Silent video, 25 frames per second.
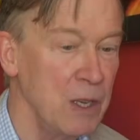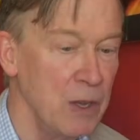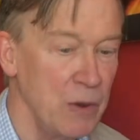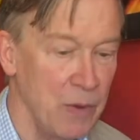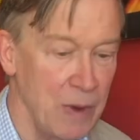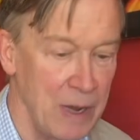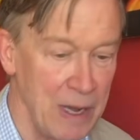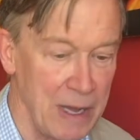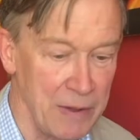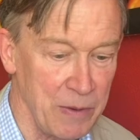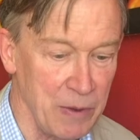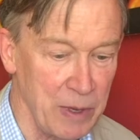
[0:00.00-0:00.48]

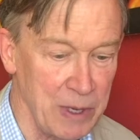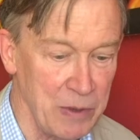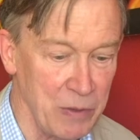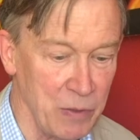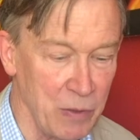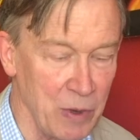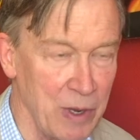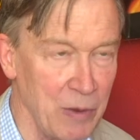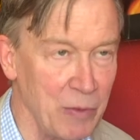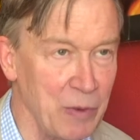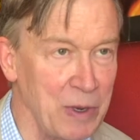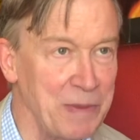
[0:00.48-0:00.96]
Well,
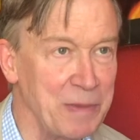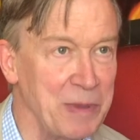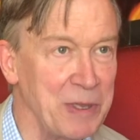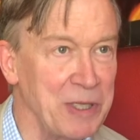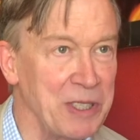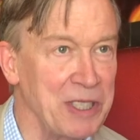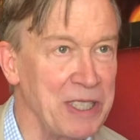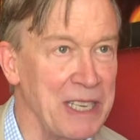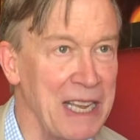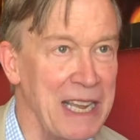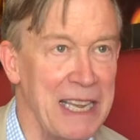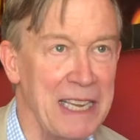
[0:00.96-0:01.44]
what we've been
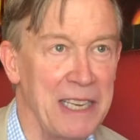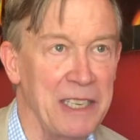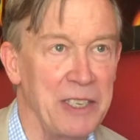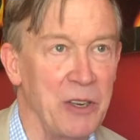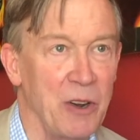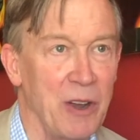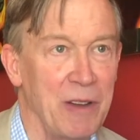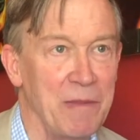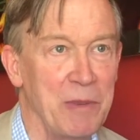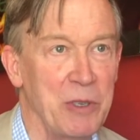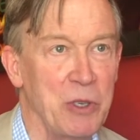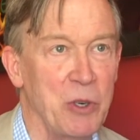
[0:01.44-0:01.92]
saying,
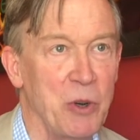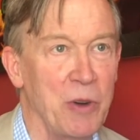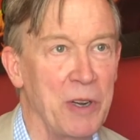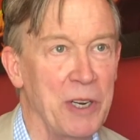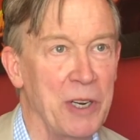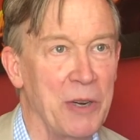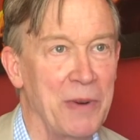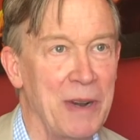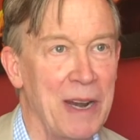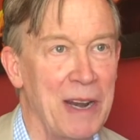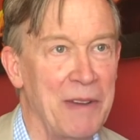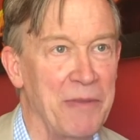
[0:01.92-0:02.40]
I've been going
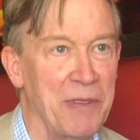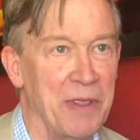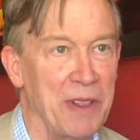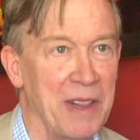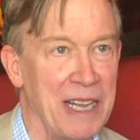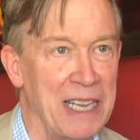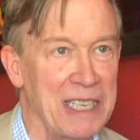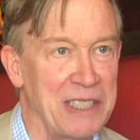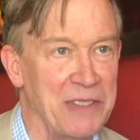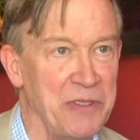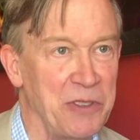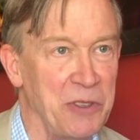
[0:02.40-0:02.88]
around for the
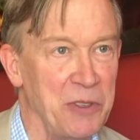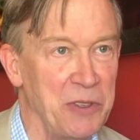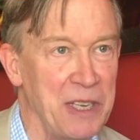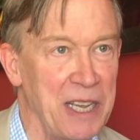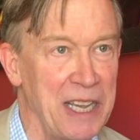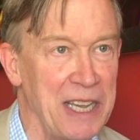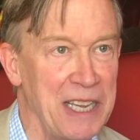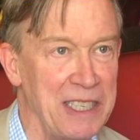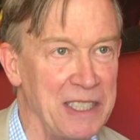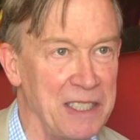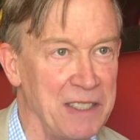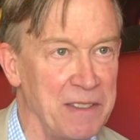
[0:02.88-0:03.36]
last few
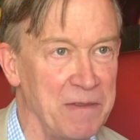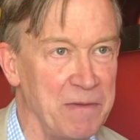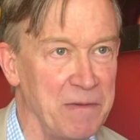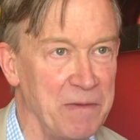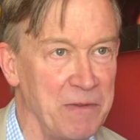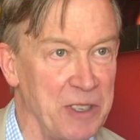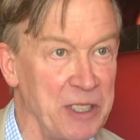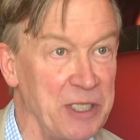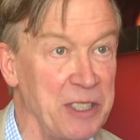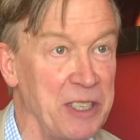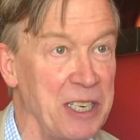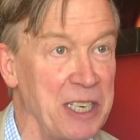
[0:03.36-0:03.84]
days
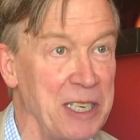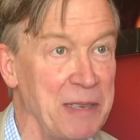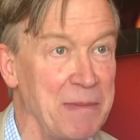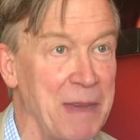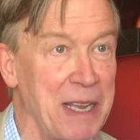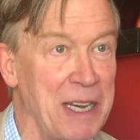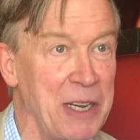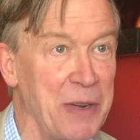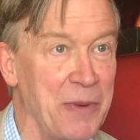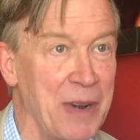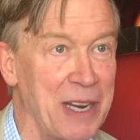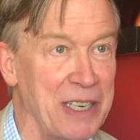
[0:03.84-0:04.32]
visiting
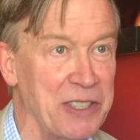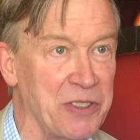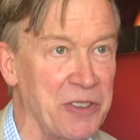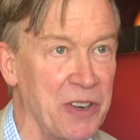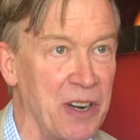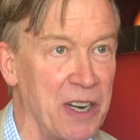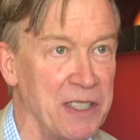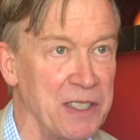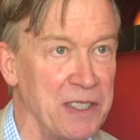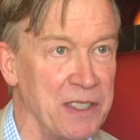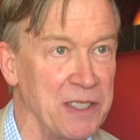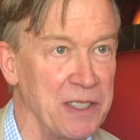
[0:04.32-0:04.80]
many
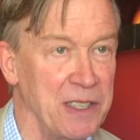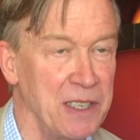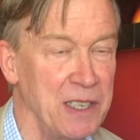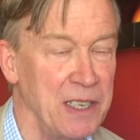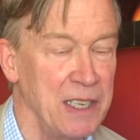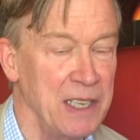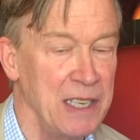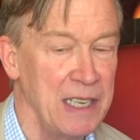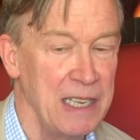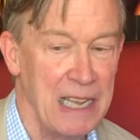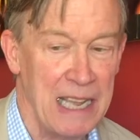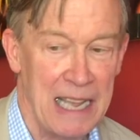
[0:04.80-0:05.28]
restaurants,
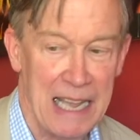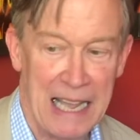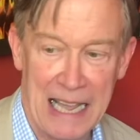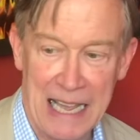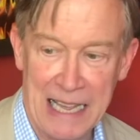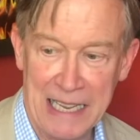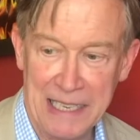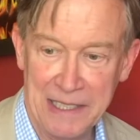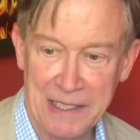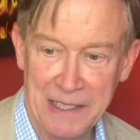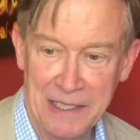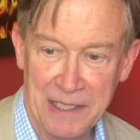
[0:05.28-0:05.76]

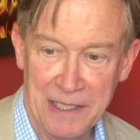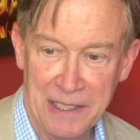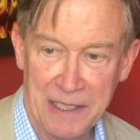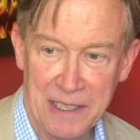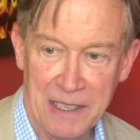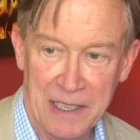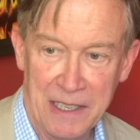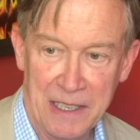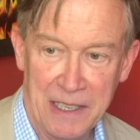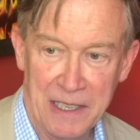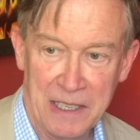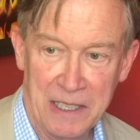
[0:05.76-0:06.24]
and
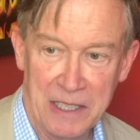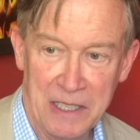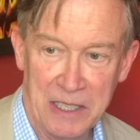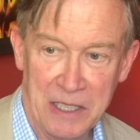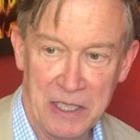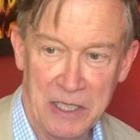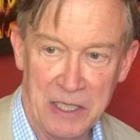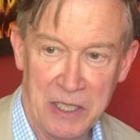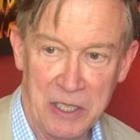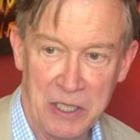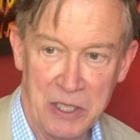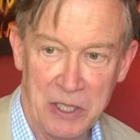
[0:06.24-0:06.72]

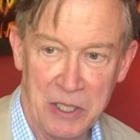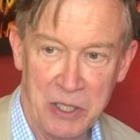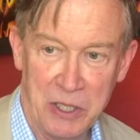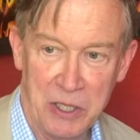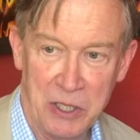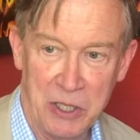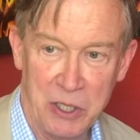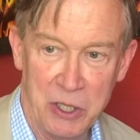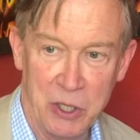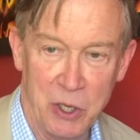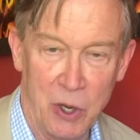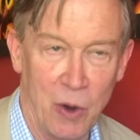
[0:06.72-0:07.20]

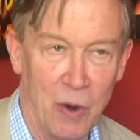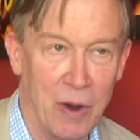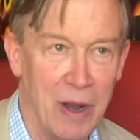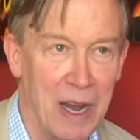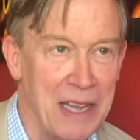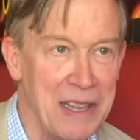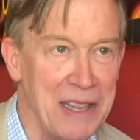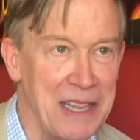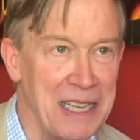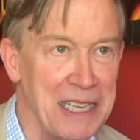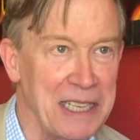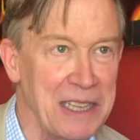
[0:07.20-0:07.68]

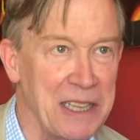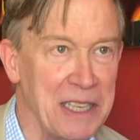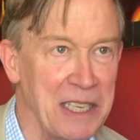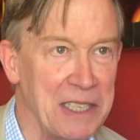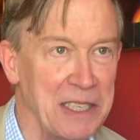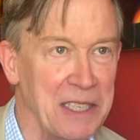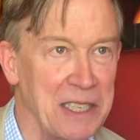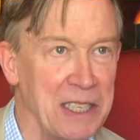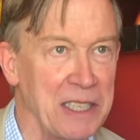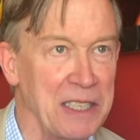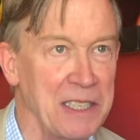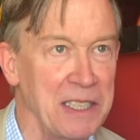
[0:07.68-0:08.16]
I think that
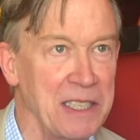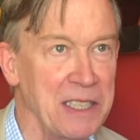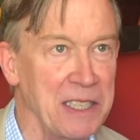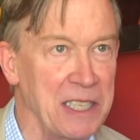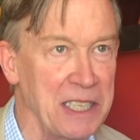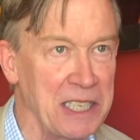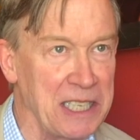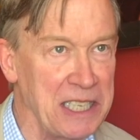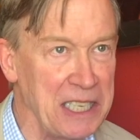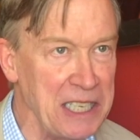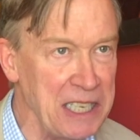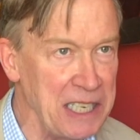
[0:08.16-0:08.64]
the
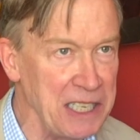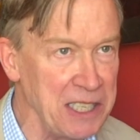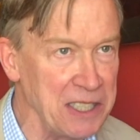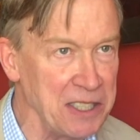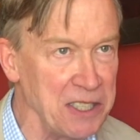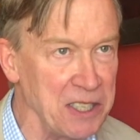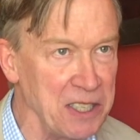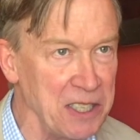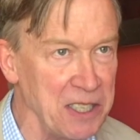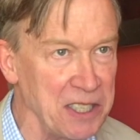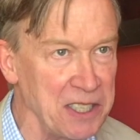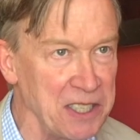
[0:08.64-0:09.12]
key is
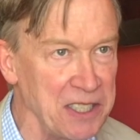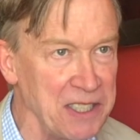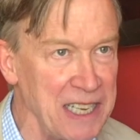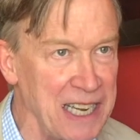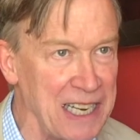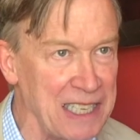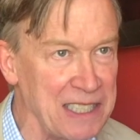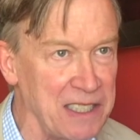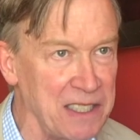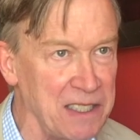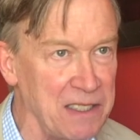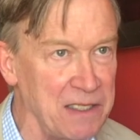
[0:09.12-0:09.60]
in this
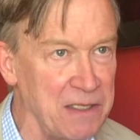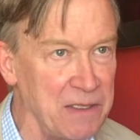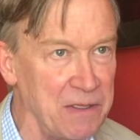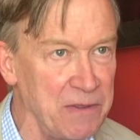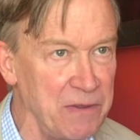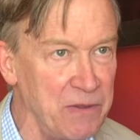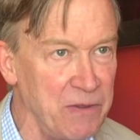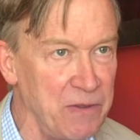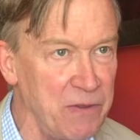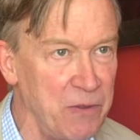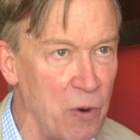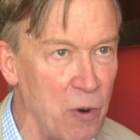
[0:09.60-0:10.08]
next
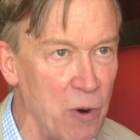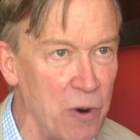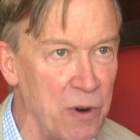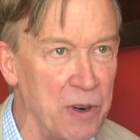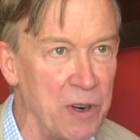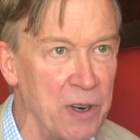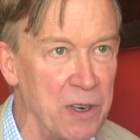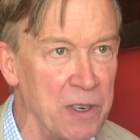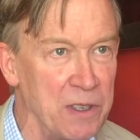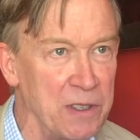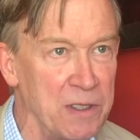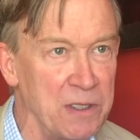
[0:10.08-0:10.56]

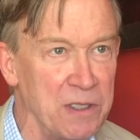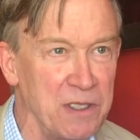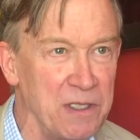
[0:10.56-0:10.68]
4